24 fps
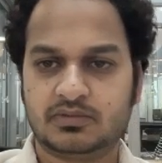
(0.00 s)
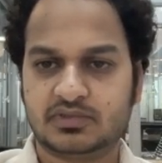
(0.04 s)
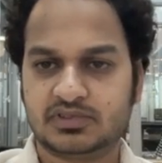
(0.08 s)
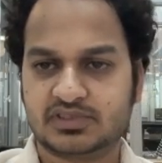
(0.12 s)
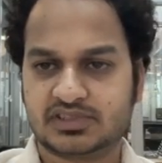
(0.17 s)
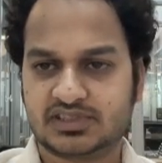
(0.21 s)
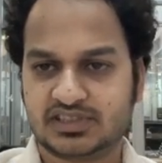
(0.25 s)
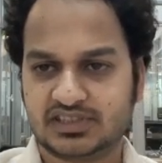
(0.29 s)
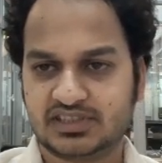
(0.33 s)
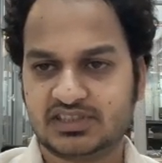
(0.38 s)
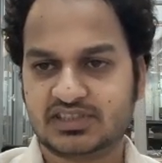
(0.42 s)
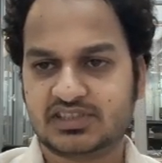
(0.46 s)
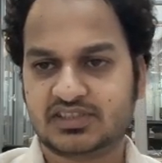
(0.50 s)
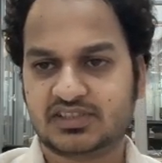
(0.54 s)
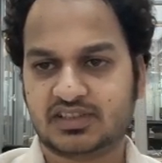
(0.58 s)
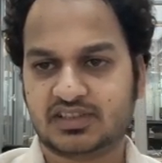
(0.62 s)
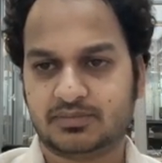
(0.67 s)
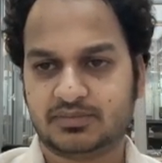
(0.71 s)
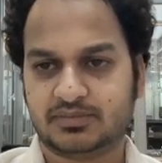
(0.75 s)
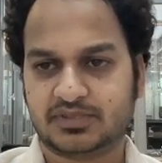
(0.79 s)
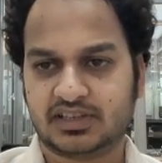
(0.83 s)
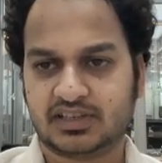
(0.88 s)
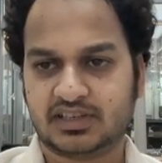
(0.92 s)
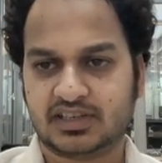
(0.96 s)
search
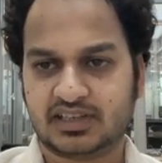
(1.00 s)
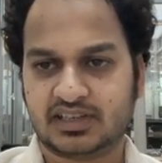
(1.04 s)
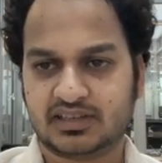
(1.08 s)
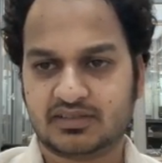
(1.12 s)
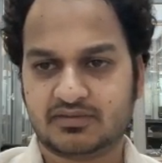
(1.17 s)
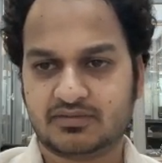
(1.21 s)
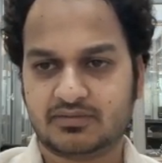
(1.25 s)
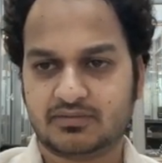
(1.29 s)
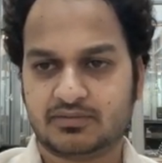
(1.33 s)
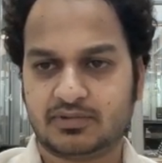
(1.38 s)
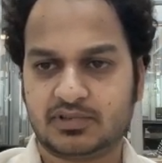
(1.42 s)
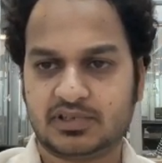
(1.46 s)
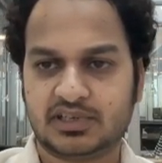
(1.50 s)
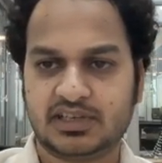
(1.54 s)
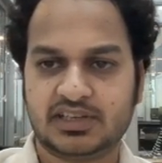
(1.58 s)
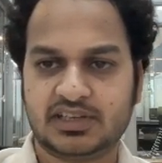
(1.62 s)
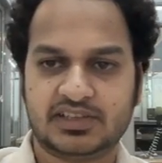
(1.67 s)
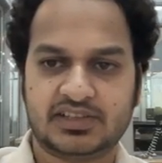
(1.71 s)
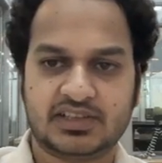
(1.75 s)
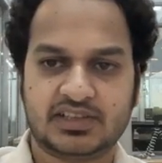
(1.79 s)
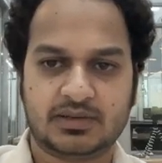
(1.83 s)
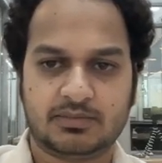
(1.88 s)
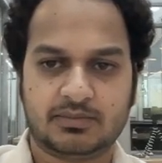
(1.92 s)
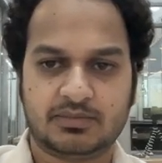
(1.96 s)
something. Like for an
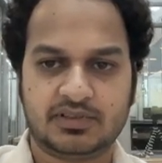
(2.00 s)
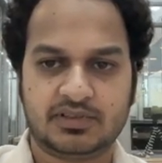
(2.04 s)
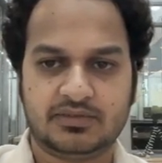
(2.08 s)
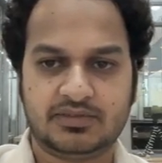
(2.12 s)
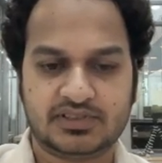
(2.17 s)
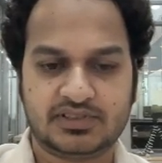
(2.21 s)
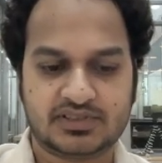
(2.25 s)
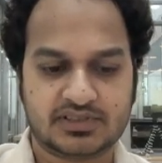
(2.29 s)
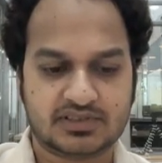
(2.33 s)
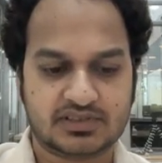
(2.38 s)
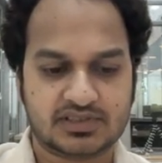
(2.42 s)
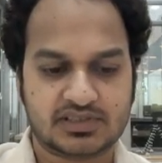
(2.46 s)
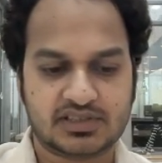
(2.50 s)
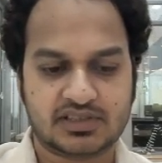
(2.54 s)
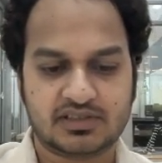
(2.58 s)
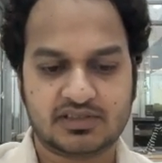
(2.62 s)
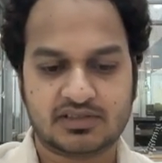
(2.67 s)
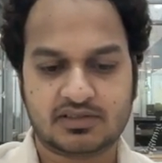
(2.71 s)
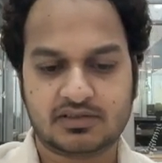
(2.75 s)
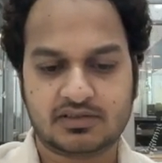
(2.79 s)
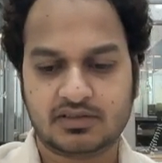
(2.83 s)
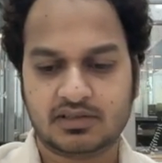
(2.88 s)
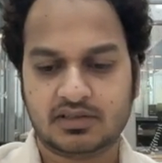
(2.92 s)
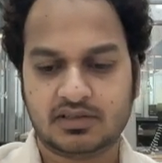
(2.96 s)
example, we search
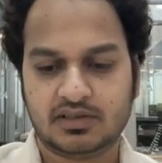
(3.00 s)
here